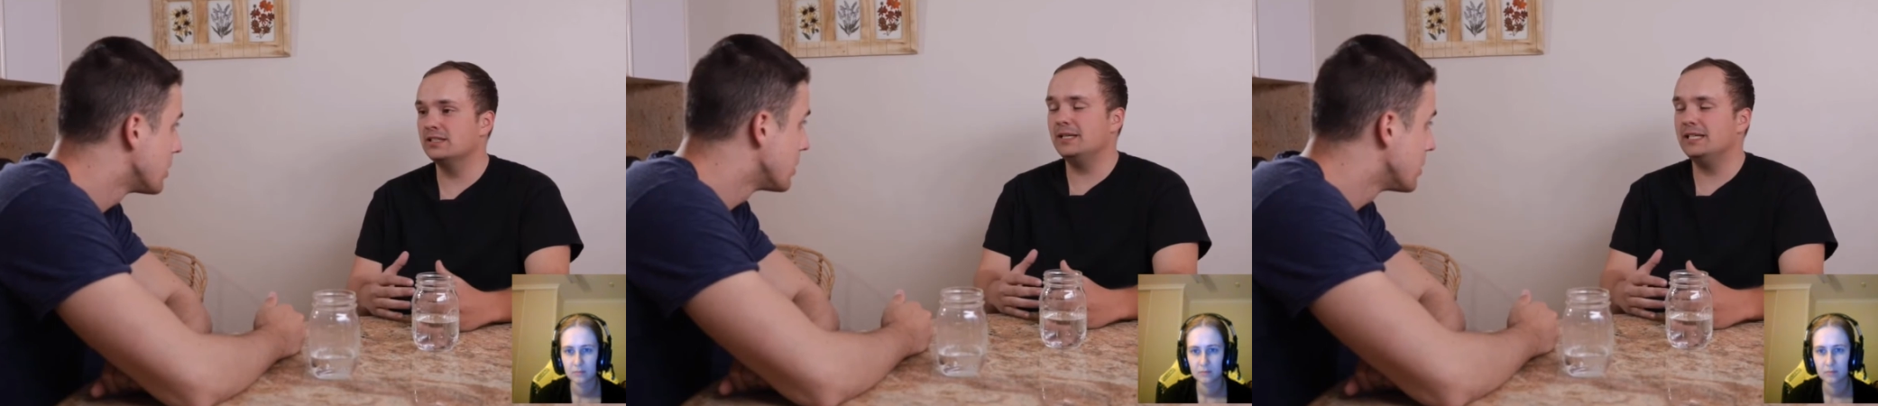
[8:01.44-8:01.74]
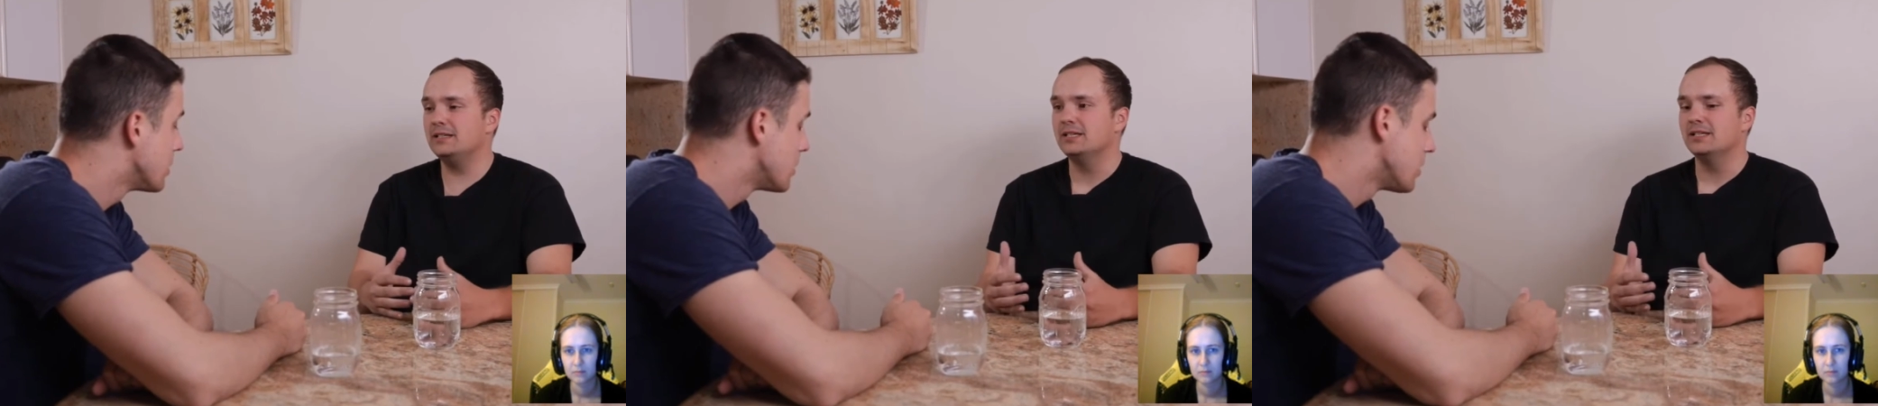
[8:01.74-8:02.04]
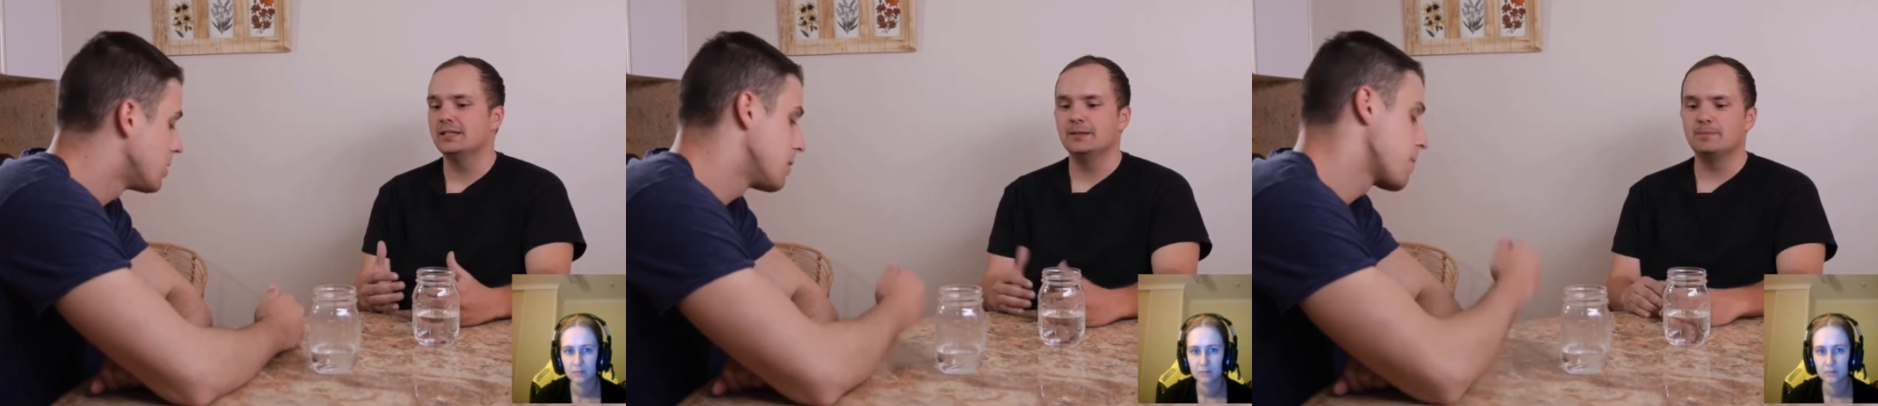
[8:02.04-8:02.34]
Speaker 1: I mean,
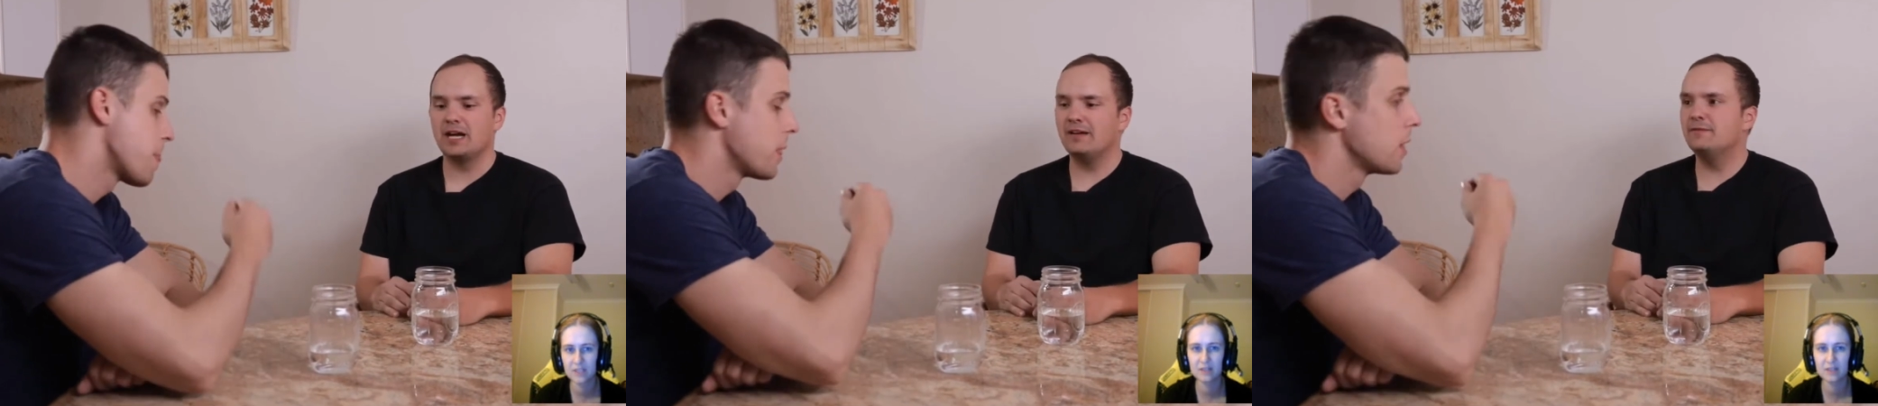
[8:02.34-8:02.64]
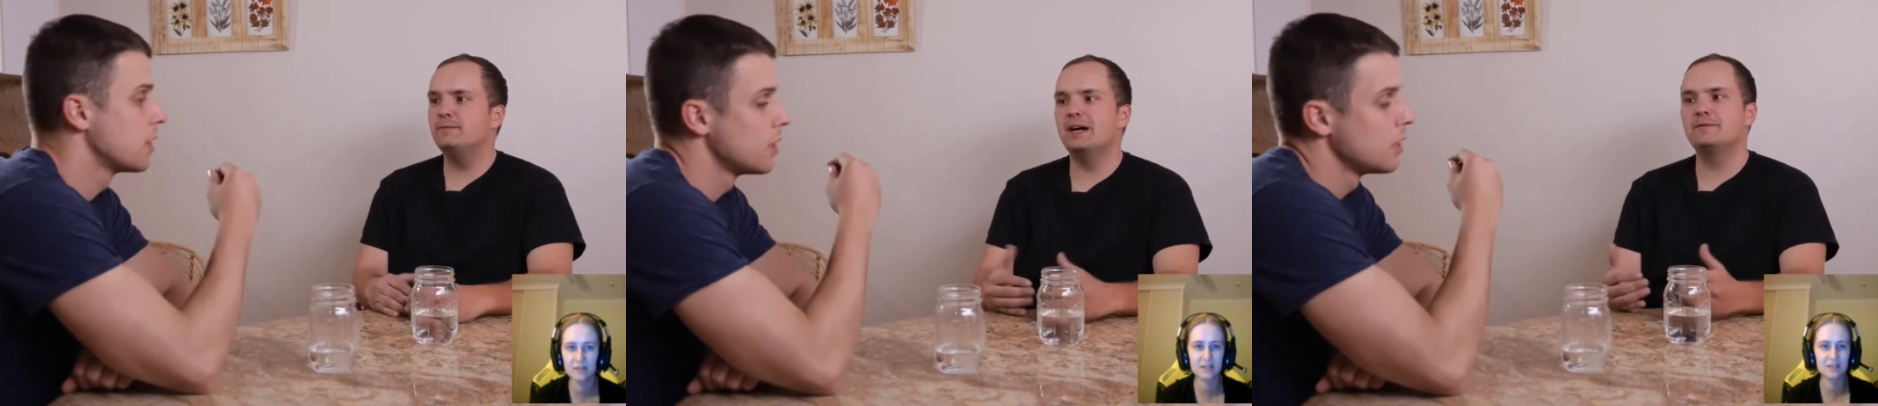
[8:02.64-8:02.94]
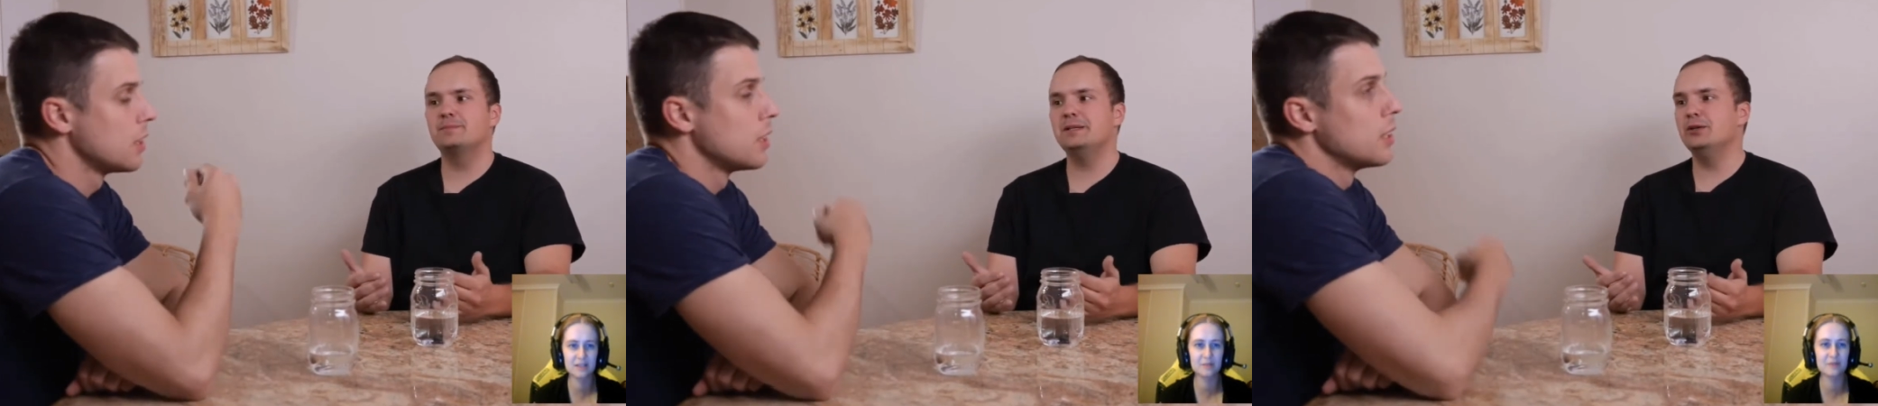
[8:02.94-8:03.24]
this, is, this
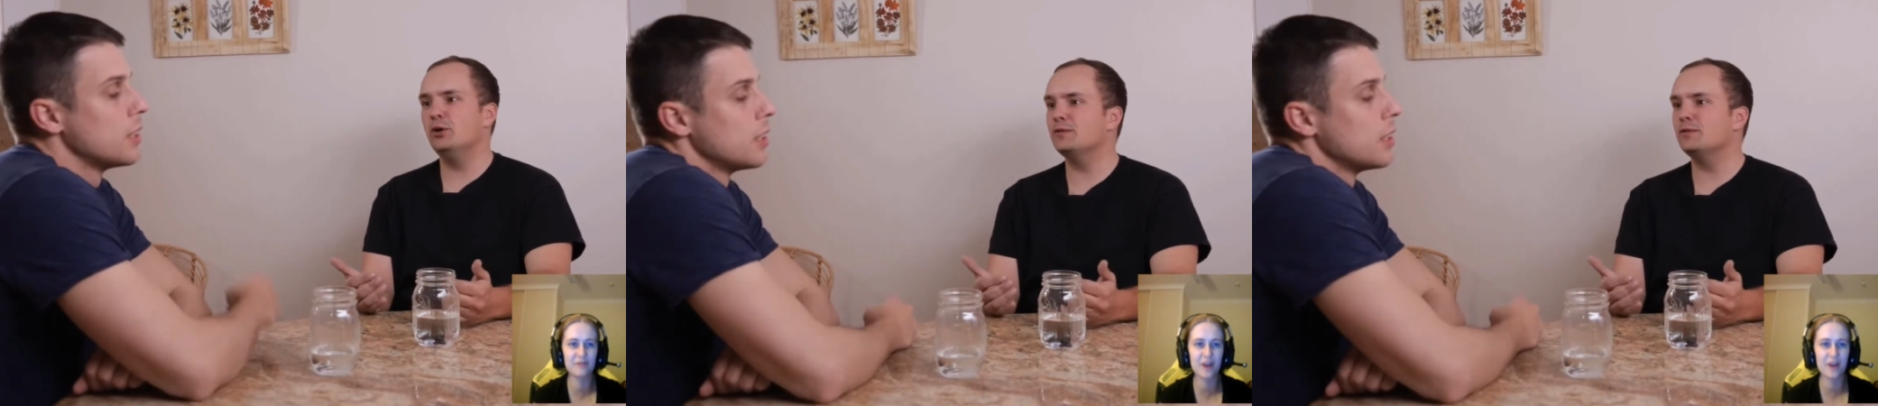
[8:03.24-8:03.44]
seems very